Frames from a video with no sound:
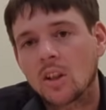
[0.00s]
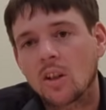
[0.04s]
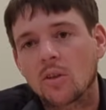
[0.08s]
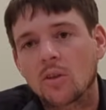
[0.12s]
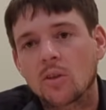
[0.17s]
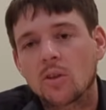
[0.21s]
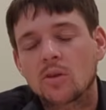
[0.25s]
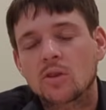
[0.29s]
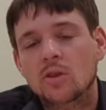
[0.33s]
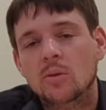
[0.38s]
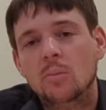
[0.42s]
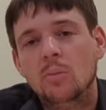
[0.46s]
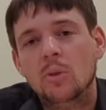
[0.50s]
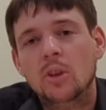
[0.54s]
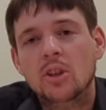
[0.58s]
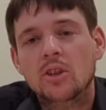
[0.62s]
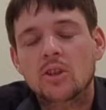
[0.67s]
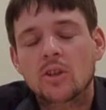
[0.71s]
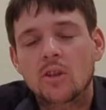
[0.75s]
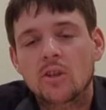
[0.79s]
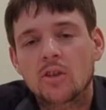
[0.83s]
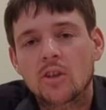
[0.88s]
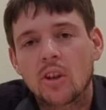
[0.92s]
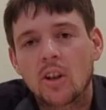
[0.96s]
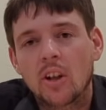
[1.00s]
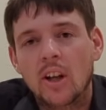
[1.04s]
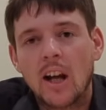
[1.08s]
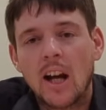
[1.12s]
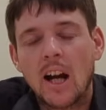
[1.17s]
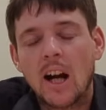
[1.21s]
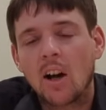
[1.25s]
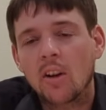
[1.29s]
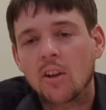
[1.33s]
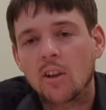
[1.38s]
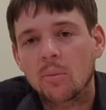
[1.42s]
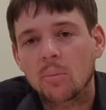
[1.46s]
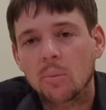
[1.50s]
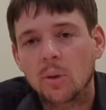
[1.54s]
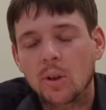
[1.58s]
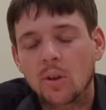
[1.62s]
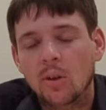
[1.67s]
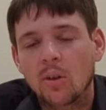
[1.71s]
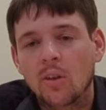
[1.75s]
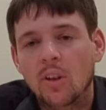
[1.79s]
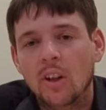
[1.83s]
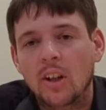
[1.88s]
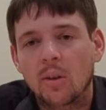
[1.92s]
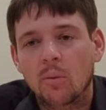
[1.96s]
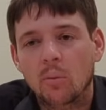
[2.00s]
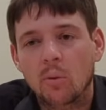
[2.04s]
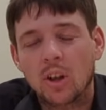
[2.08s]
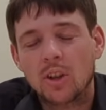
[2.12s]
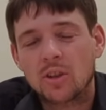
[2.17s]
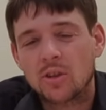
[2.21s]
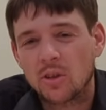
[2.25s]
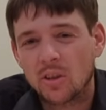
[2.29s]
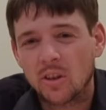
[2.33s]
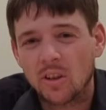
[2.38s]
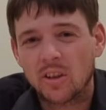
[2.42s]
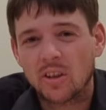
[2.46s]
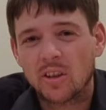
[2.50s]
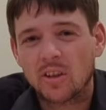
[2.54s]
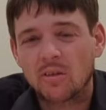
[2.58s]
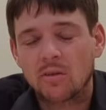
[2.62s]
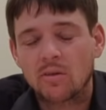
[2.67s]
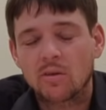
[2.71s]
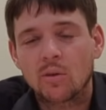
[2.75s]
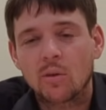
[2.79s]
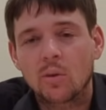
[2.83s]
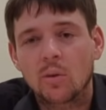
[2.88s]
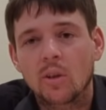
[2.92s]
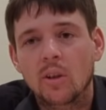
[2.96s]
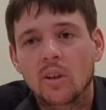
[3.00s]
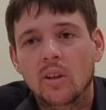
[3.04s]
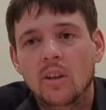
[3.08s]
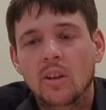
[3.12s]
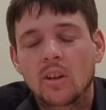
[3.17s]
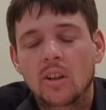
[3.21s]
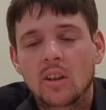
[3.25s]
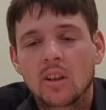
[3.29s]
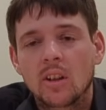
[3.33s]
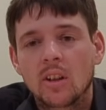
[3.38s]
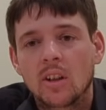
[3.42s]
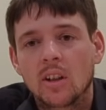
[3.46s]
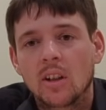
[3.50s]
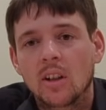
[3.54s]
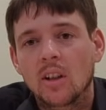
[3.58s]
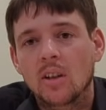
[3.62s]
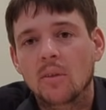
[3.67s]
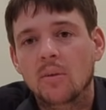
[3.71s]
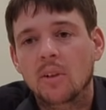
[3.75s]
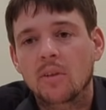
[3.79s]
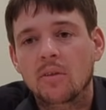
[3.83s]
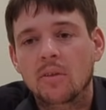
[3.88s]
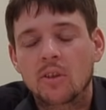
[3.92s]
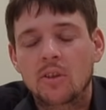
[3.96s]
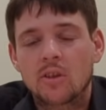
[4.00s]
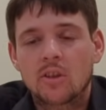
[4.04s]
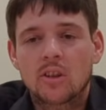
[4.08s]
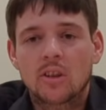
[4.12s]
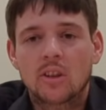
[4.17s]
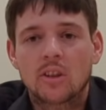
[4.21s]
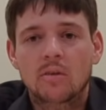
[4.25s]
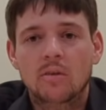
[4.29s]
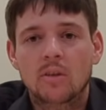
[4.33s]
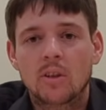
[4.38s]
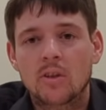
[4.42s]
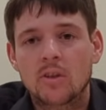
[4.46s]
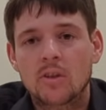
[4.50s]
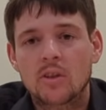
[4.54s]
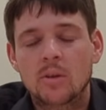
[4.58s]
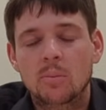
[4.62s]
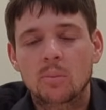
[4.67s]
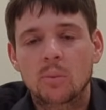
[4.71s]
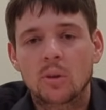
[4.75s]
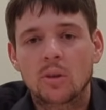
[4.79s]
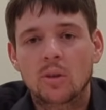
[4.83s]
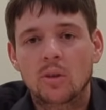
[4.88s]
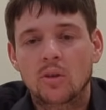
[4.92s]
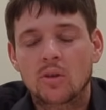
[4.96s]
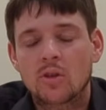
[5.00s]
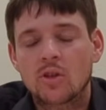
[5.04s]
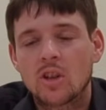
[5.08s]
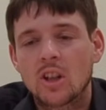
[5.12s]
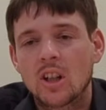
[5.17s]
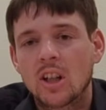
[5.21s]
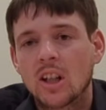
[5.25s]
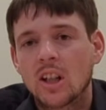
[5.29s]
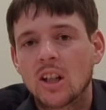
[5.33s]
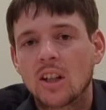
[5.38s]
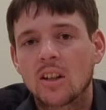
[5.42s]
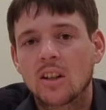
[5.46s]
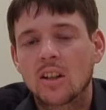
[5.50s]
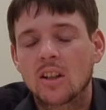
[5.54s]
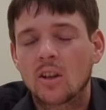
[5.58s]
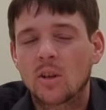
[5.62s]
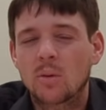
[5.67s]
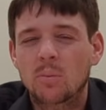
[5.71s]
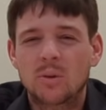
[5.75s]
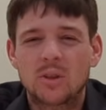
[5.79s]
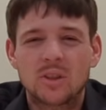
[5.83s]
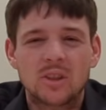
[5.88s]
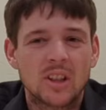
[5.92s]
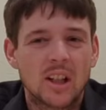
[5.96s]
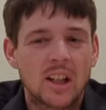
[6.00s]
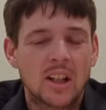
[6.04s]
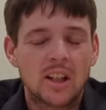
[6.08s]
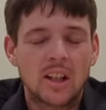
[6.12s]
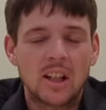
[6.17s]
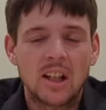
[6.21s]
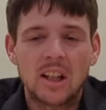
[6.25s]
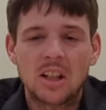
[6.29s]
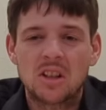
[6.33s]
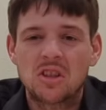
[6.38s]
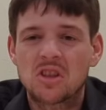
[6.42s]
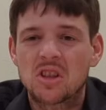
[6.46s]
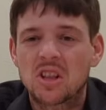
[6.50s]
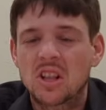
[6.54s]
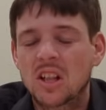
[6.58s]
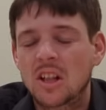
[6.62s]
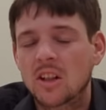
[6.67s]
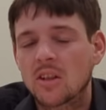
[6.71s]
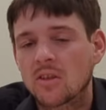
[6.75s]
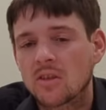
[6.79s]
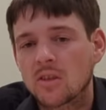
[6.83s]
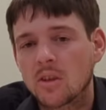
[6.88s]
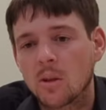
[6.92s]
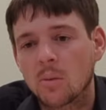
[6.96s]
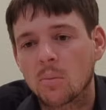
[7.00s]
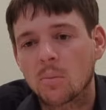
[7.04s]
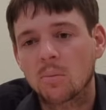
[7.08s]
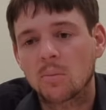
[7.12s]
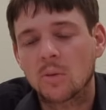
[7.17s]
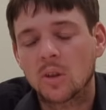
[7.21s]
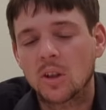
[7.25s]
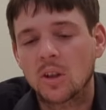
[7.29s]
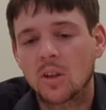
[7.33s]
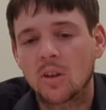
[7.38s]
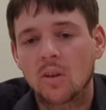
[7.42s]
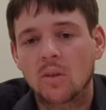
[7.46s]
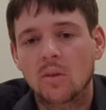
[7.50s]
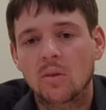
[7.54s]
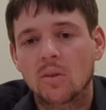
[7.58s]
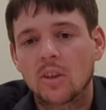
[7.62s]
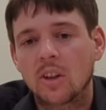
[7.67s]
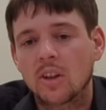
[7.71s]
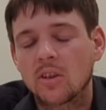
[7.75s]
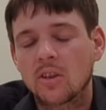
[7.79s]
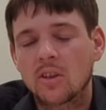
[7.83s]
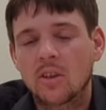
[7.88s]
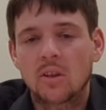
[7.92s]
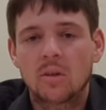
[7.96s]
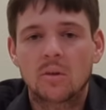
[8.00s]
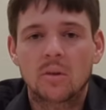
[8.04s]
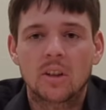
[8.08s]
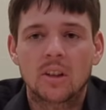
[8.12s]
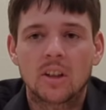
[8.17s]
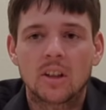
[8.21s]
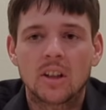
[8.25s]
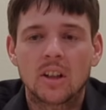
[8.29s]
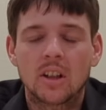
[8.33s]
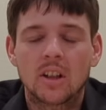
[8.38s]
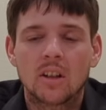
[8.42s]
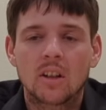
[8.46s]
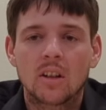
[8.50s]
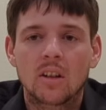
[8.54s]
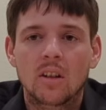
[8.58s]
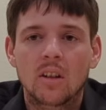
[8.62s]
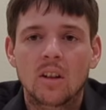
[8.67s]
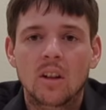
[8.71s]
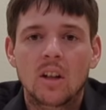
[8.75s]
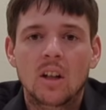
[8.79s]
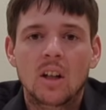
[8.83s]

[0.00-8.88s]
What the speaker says: do some research on how they're built and what you're looking for. If you're just looking for a simple little shed, an open-sided hay shed or something, you know, that you don't really care,